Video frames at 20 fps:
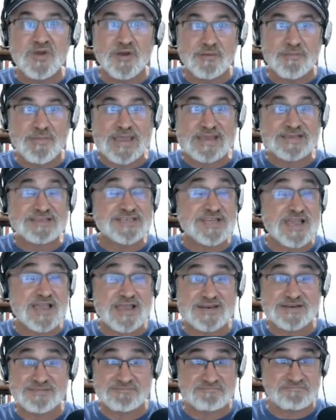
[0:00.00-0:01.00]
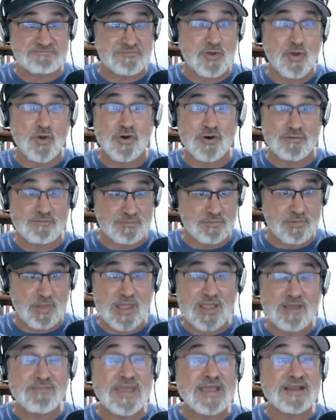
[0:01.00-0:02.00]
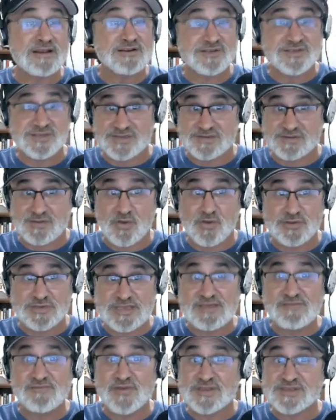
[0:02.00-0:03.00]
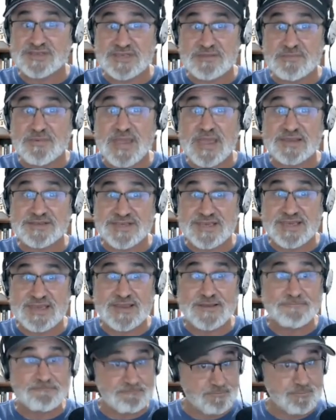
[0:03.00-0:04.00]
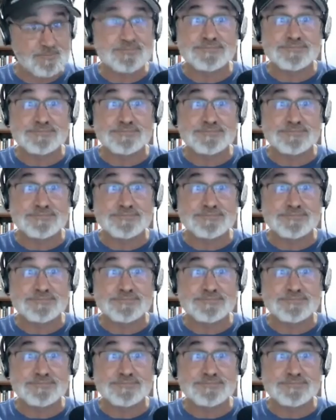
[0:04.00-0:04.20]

On the backside, or linebackers and on defense in the passing game,